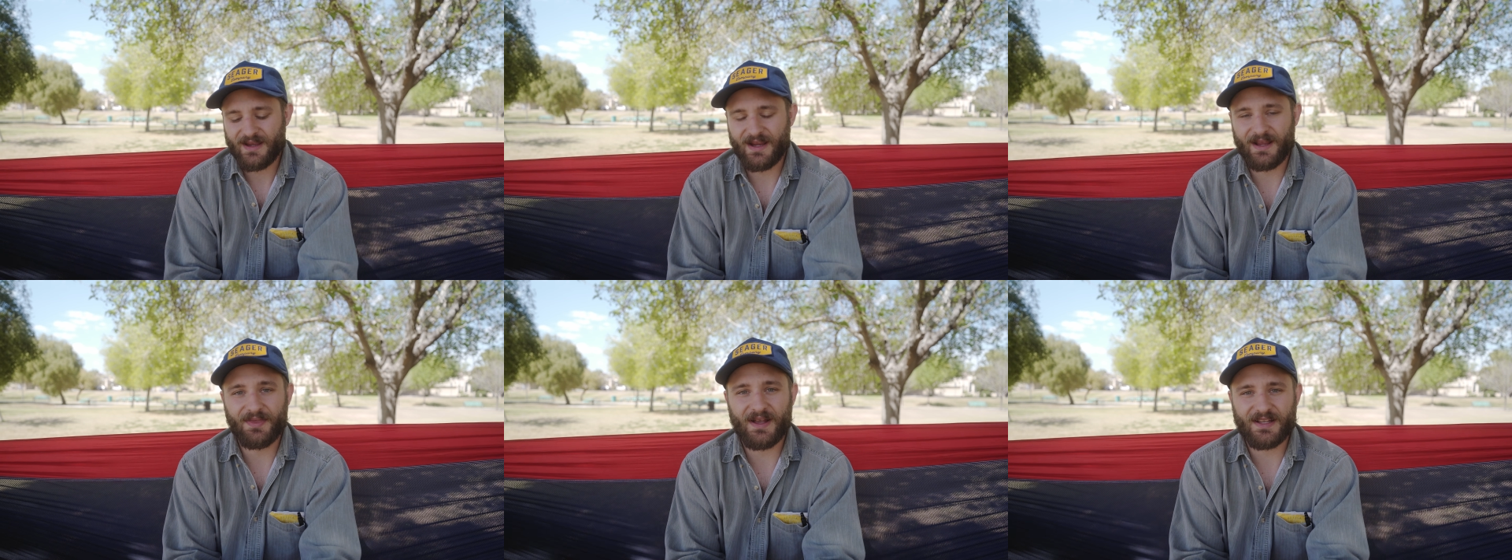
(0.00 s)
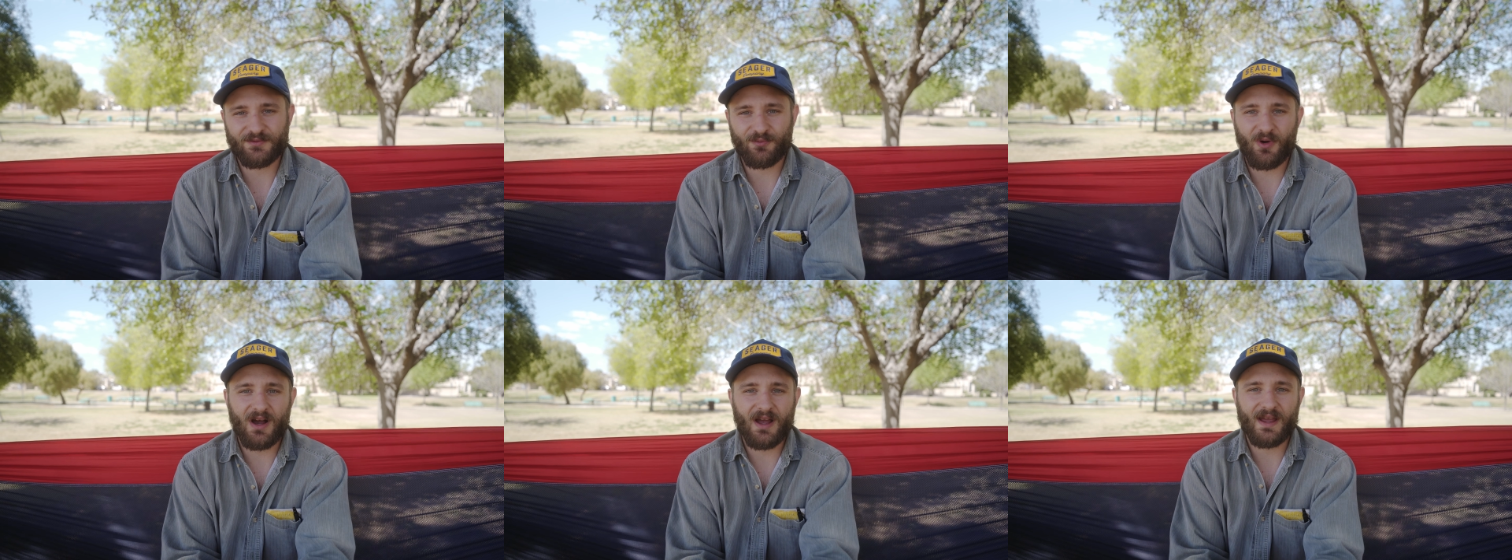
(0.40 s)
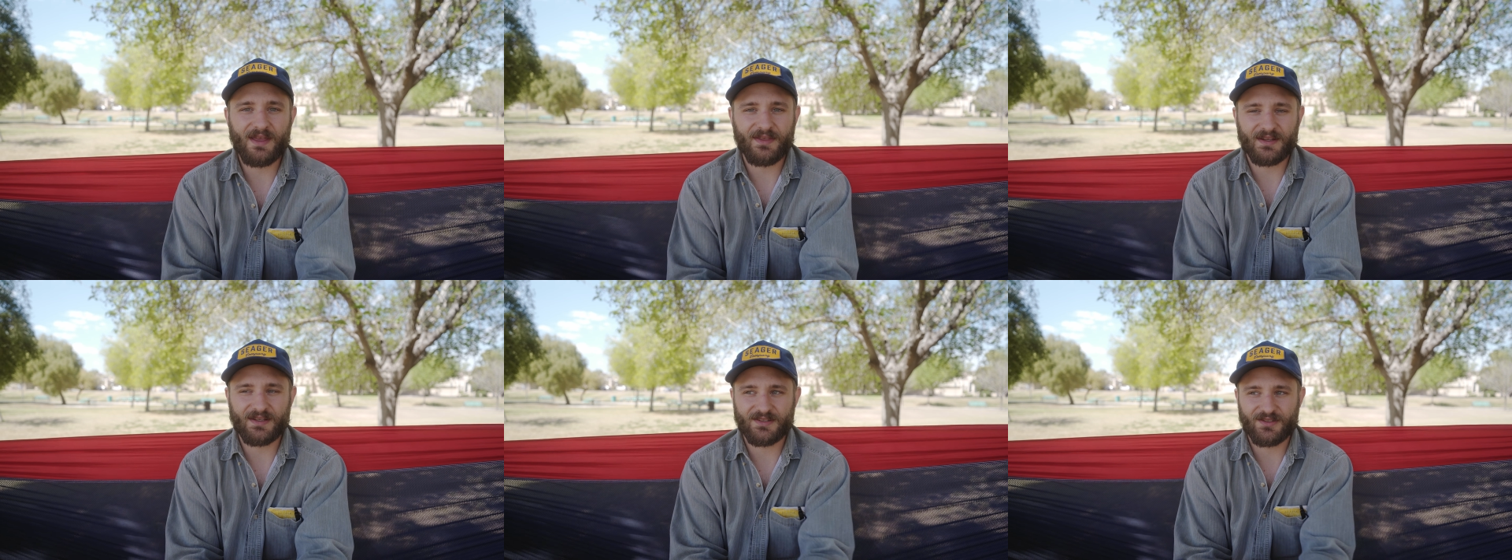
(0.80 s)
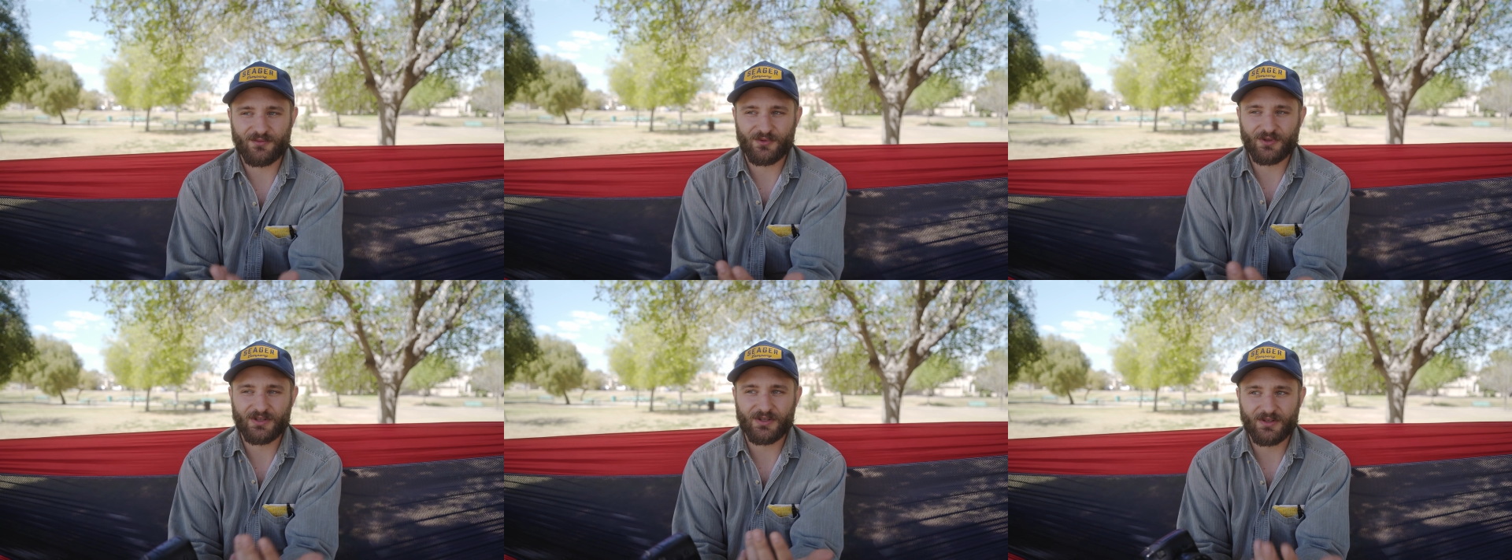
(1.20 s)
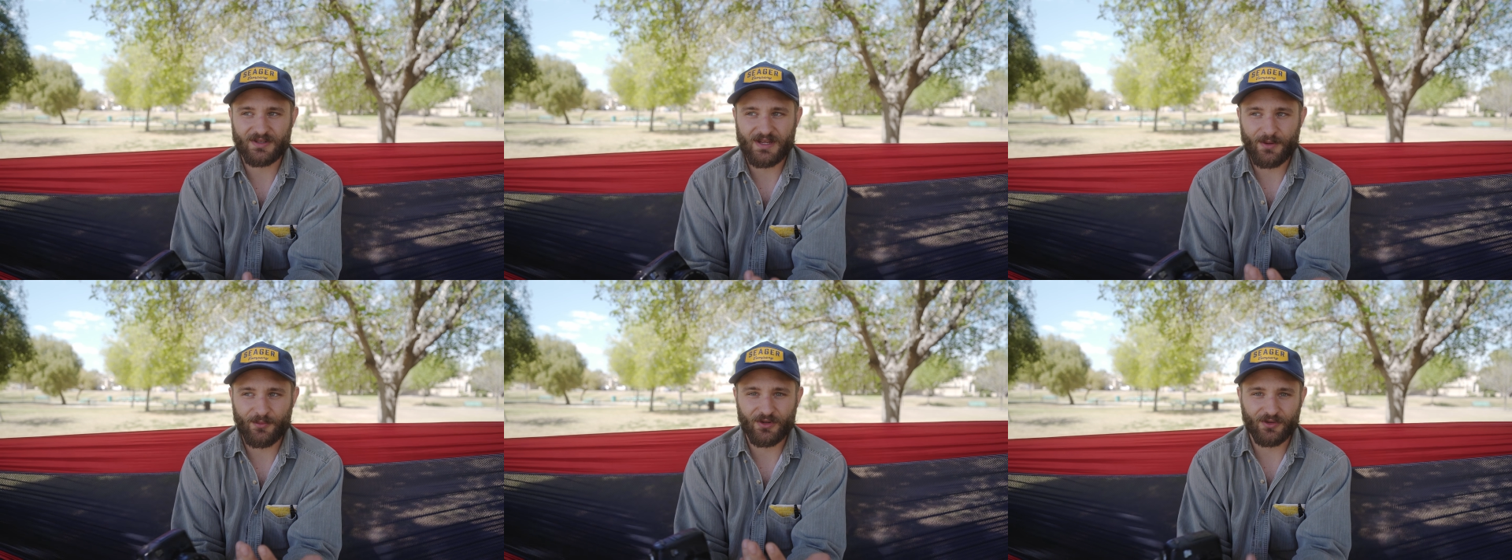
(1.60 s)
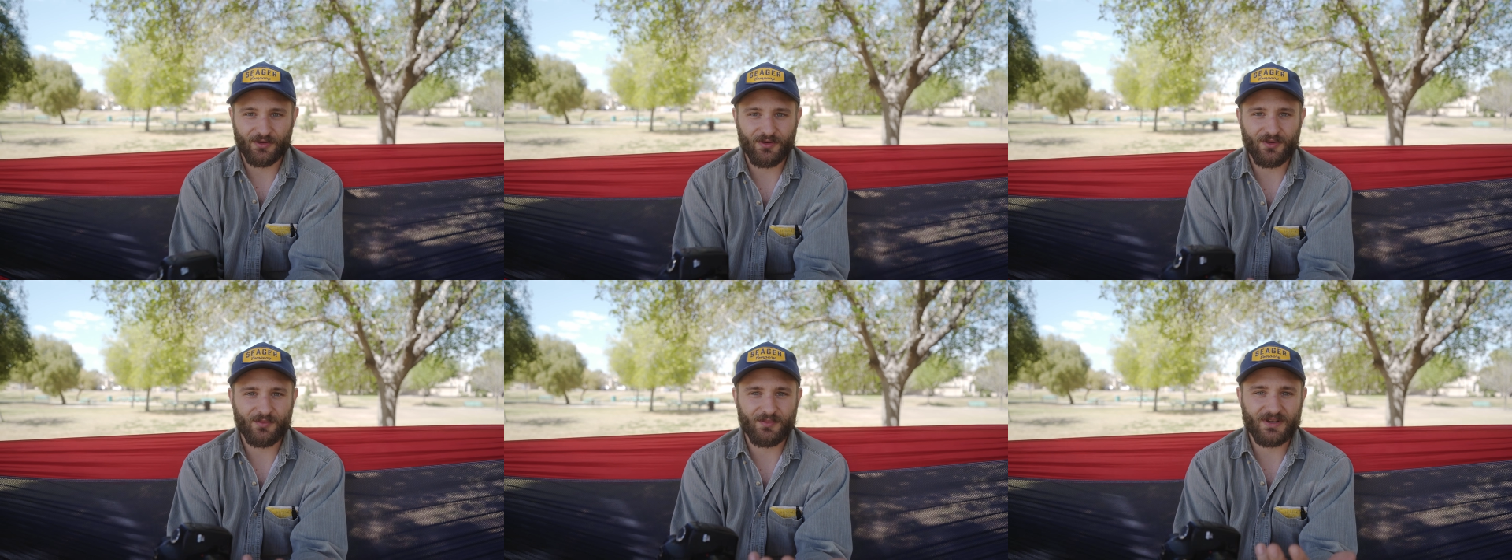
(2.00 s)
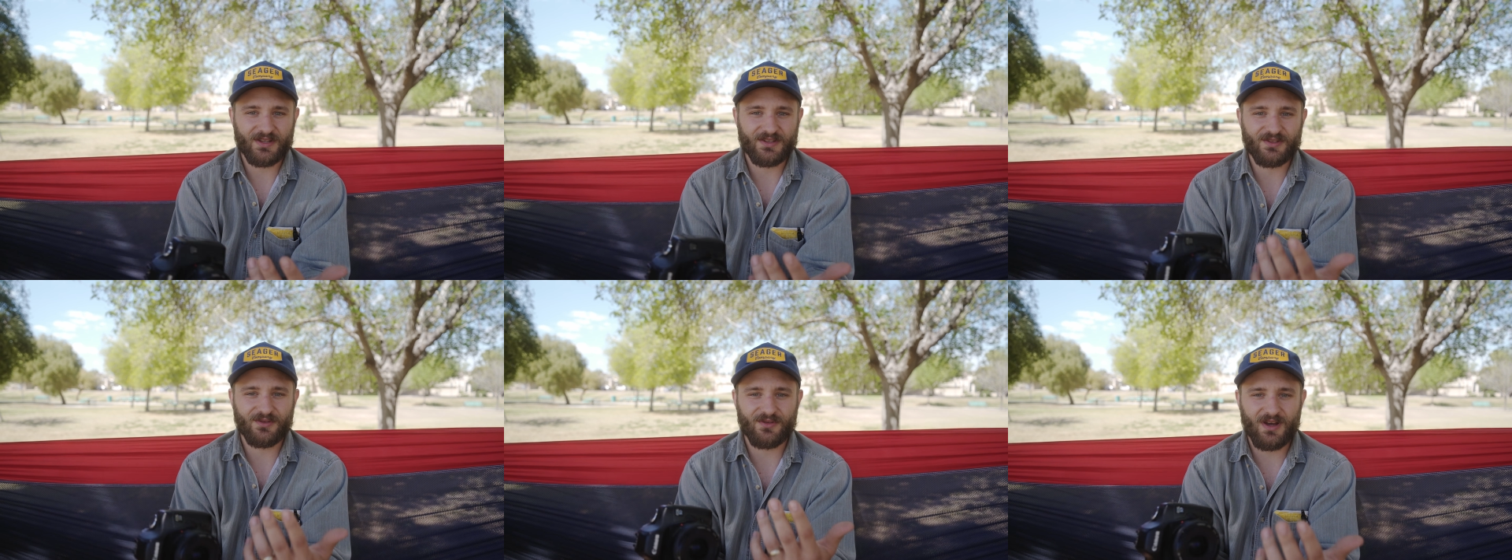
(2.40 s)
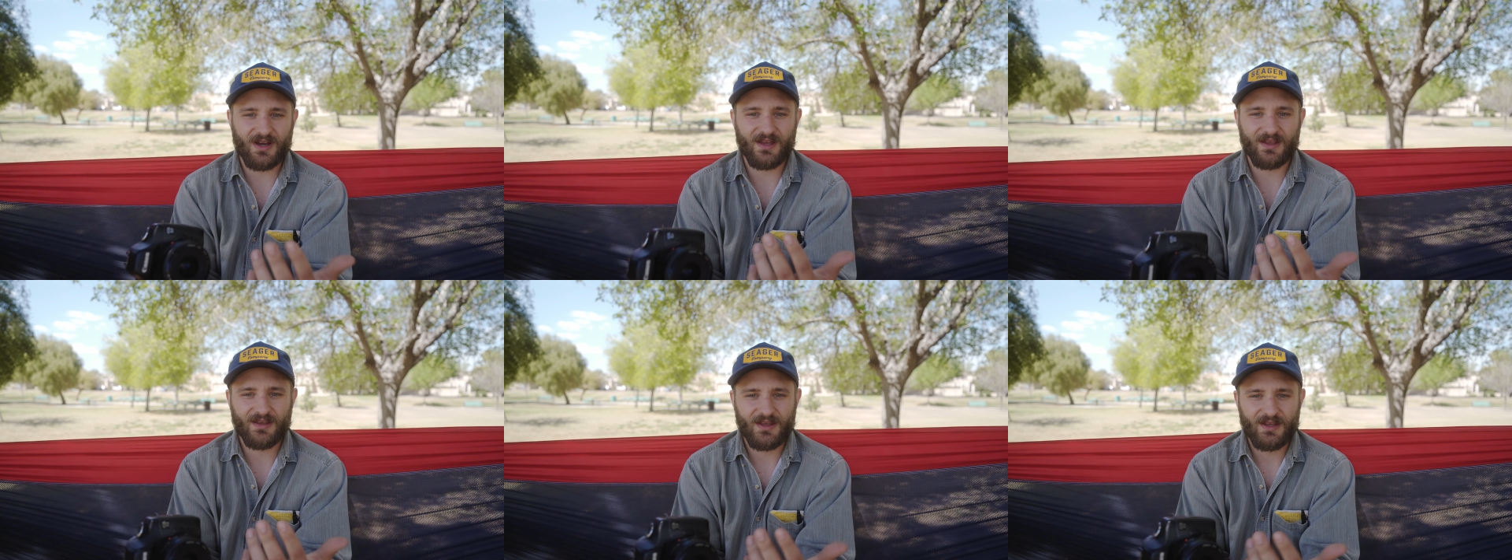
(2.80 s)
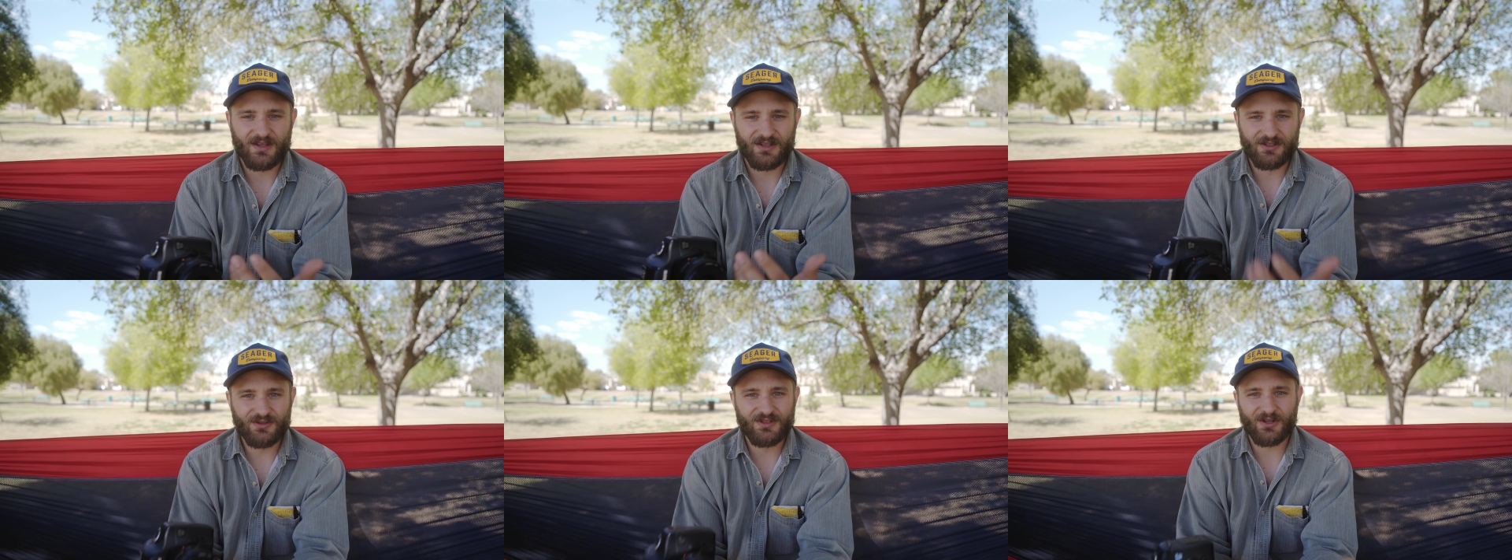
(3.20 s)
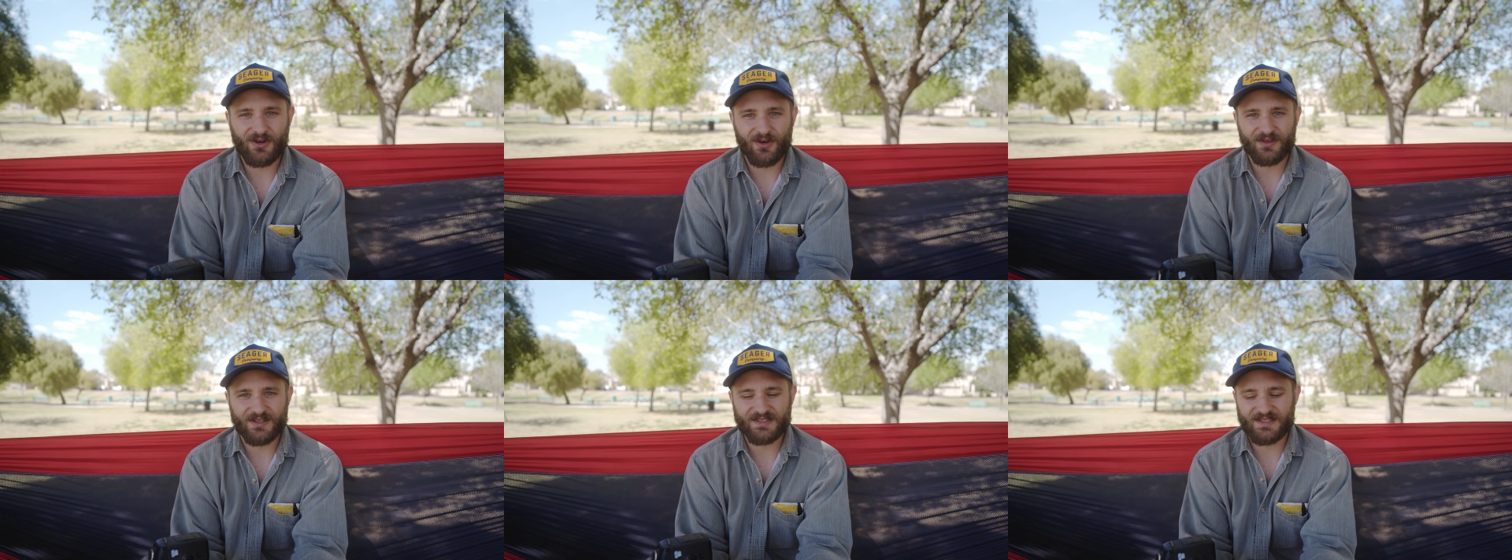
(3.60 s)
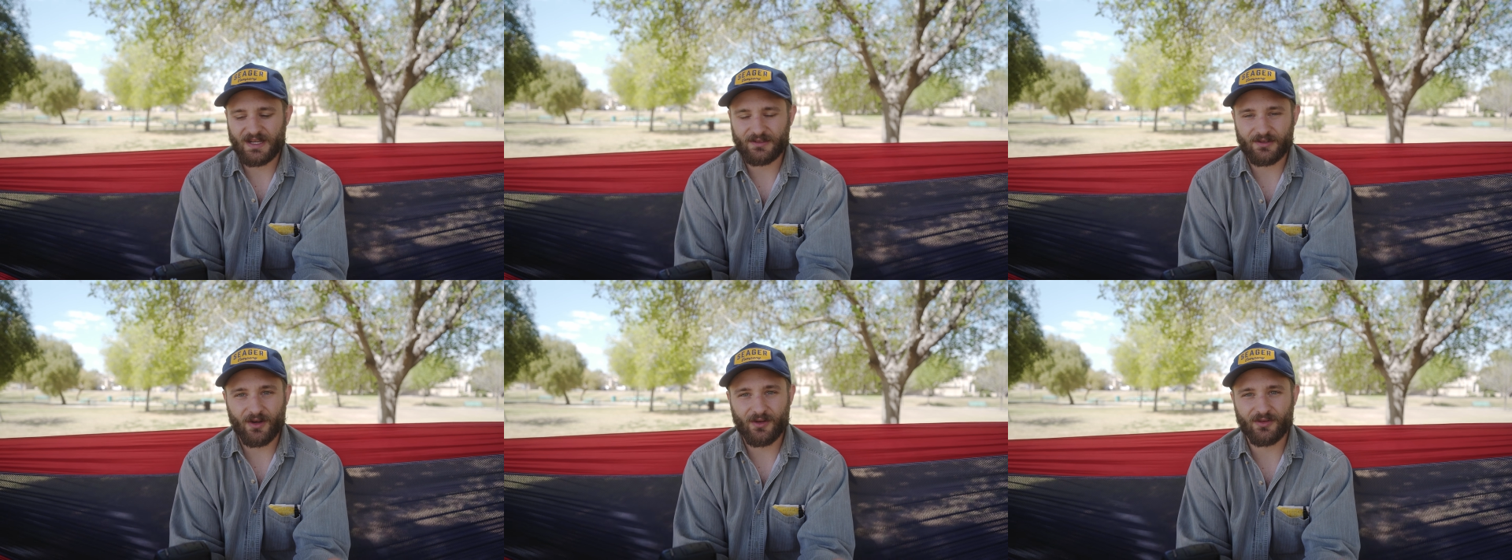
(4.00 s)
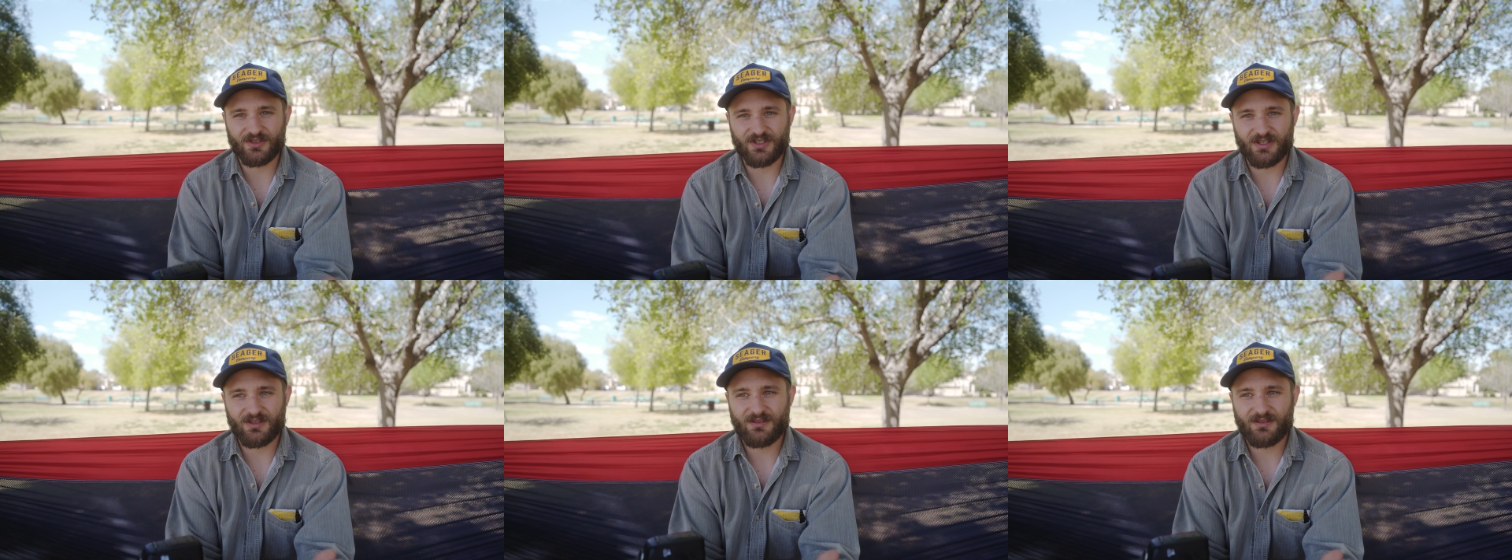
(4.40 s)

And that's why I think it's a really good camera to learn, because you're not using all this technology.